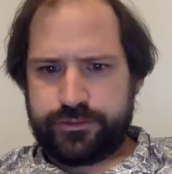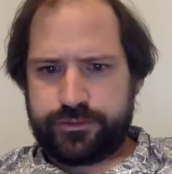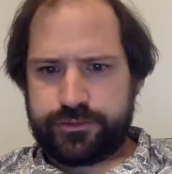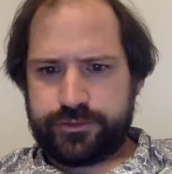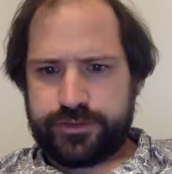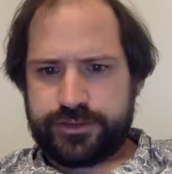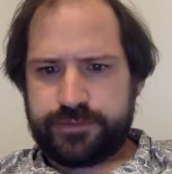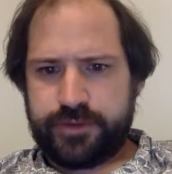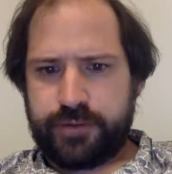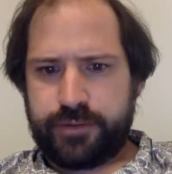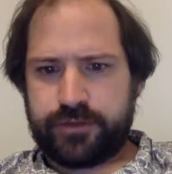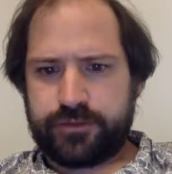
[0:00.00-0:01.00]
to the
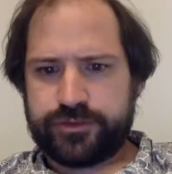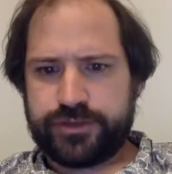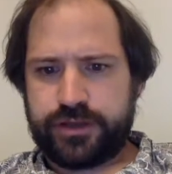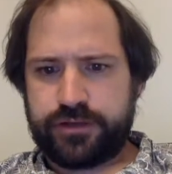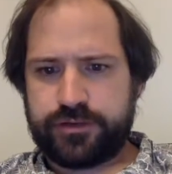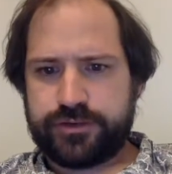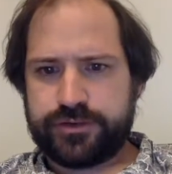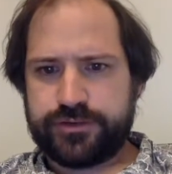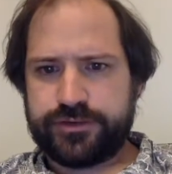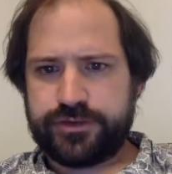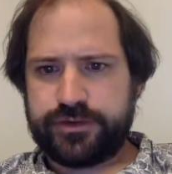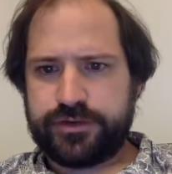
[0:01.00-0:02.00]
experimental
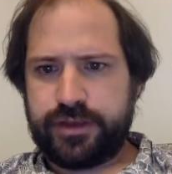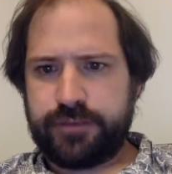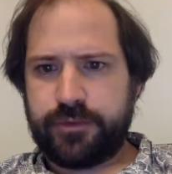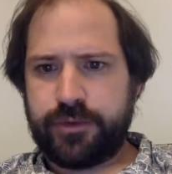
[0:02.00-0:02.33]
challenges that damp